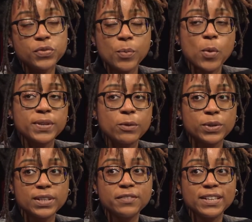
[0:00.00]
the moment that
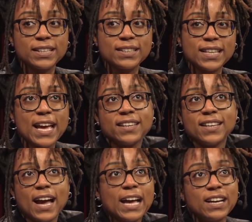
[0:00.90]
we're living in, that
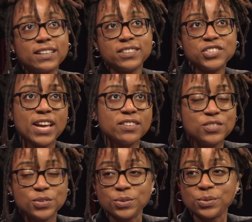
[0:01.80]
I got the chance
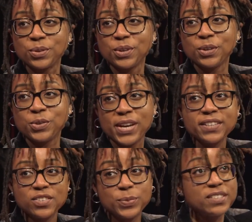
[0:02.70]
to create
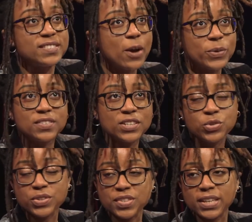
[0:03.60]
this, because now it's
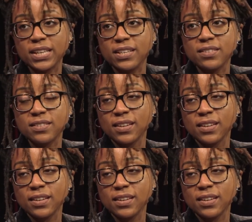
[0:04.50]
interesting and it's